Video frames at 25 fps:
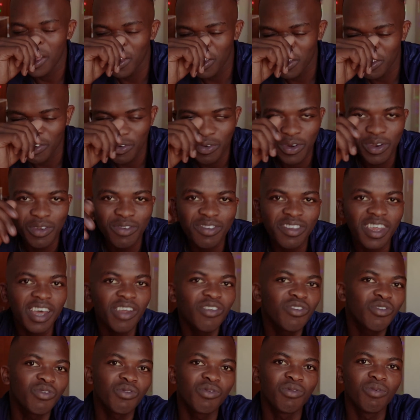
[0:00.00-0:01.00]
When you
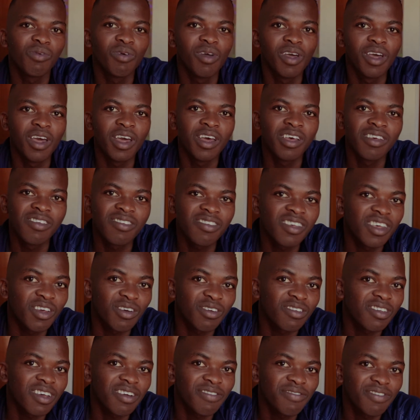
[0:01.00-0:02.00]
start to see
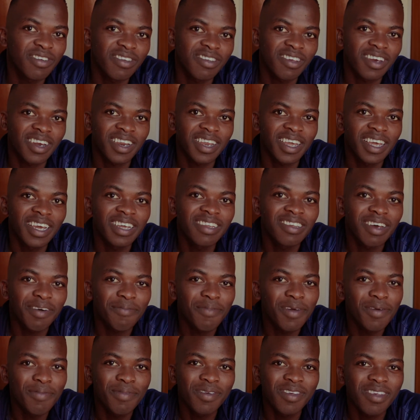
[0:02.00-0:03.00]
yourself as a creator,
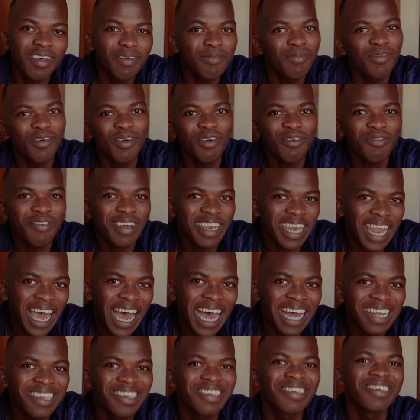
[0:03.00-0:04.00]
maybe some sort of an
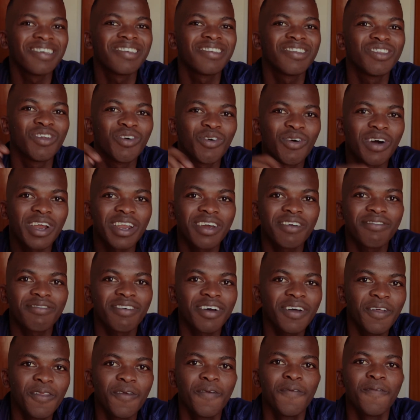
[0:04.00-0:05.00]
artist or
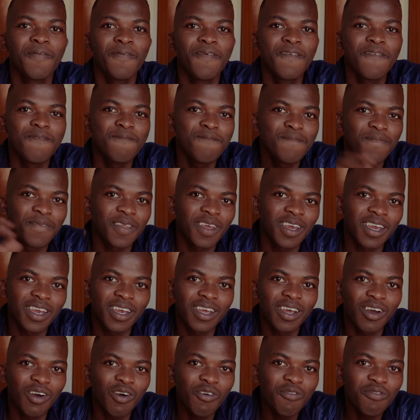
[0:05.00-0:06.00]
whatever,
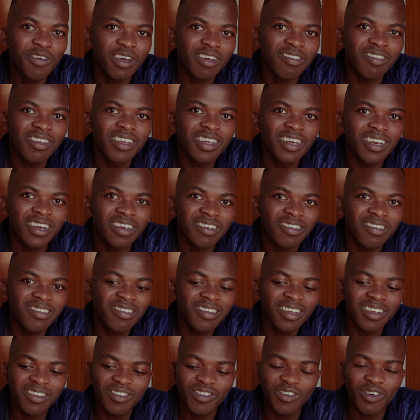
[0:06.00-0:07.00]
obviously
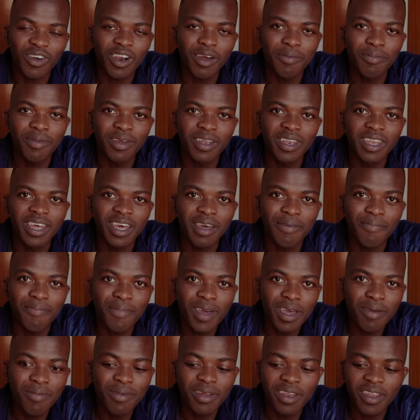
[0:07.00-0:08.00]
resistance is gonna be there.
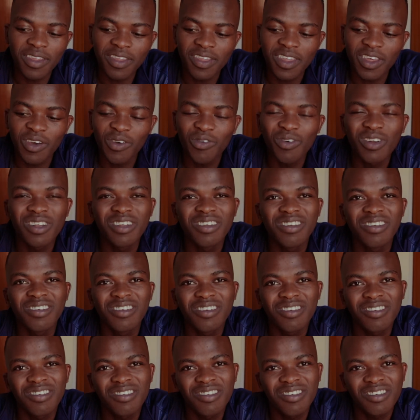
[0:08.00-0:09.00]
Maybe the thing will
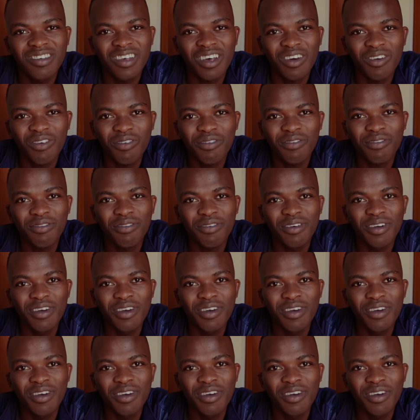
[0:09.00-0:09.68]
sort of